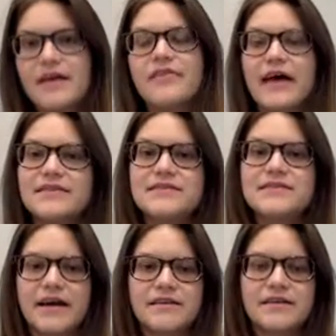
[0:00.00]
that's
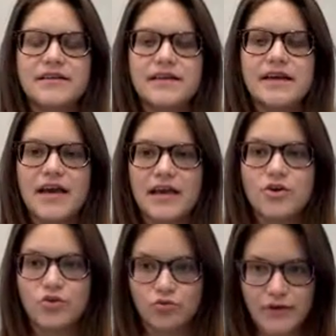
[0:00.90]
technically a
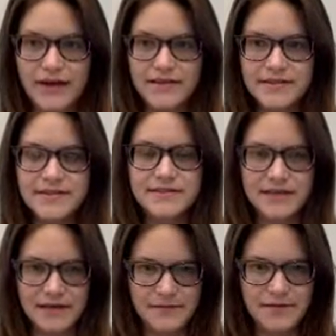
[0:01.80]
correct
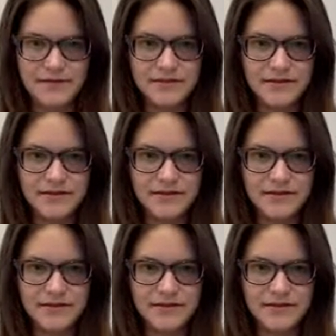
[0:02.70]
statement.